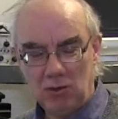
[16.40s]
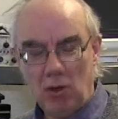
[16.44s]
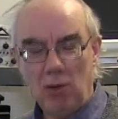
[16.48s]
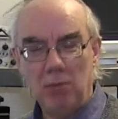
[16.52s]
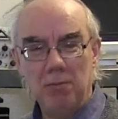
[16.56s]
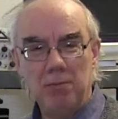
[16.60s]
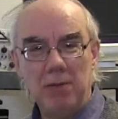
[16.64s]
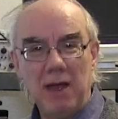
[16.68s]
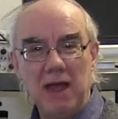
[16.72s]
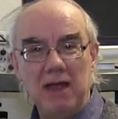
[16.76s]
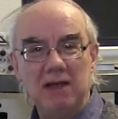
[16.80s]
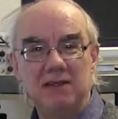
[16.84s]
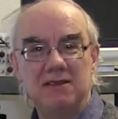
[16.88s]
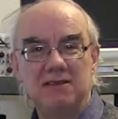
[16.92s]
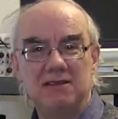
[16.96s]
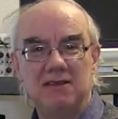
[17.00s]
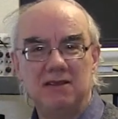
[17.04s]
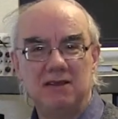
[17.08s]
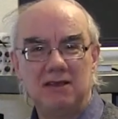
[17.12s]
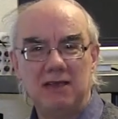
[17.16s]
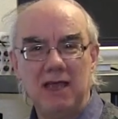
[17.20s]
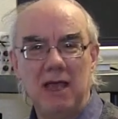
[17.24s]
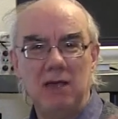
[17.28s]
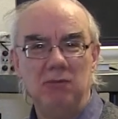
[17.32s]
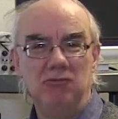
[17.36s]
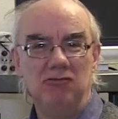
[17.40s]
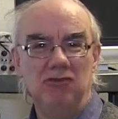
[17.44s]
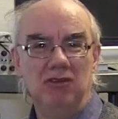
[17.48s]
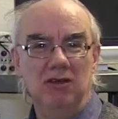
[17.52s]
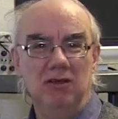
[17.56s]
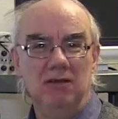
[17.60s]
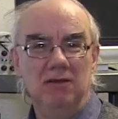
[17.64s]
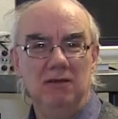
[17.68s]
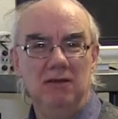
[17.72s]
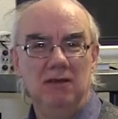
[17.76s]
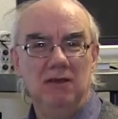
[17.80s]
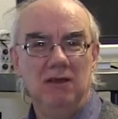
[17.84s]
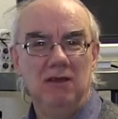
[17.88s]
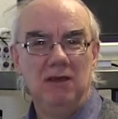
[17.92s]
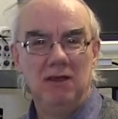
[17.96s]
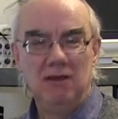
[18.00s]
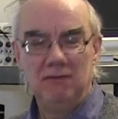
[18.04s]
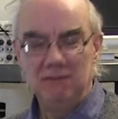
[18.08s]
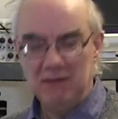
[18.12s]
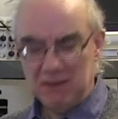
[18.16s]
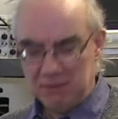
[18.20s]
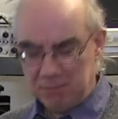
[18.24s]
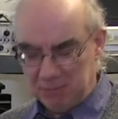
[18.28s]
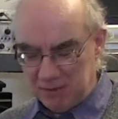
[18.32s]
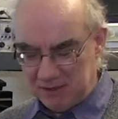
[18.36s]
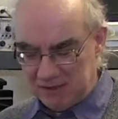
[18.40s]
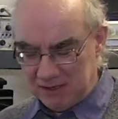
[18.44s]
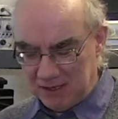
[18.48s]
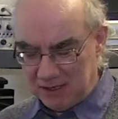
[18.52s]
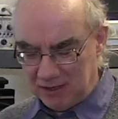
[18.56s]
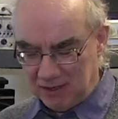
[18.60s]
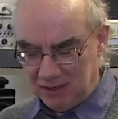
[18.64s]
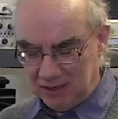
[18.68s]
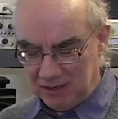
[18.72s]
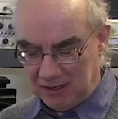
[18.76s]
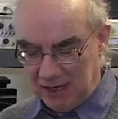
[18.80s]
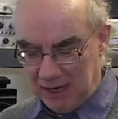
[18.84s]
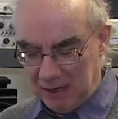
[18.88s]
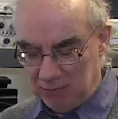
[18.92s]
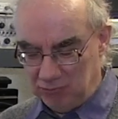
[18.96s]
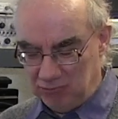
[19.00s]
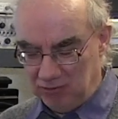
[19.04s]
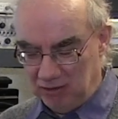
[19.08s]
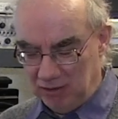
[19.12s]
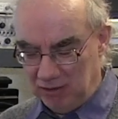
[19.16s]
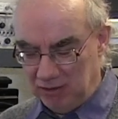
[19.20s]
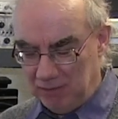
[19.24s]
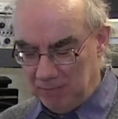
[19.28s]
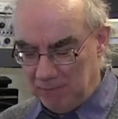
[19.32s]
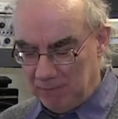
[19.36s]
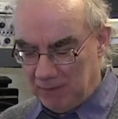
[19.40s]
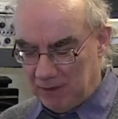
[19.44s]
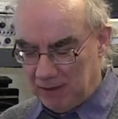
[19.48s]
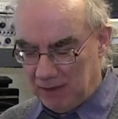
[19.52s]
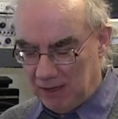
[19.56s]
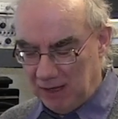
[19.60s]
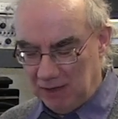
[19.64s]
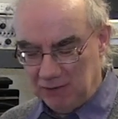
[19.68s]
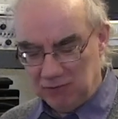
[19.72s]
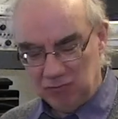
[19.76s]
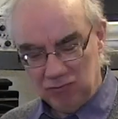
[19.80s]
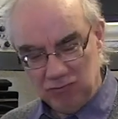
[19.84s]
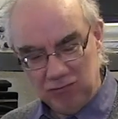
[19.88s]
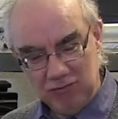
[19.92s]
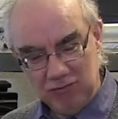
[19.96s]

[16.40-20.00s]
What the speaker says: compact camera. This particular camera is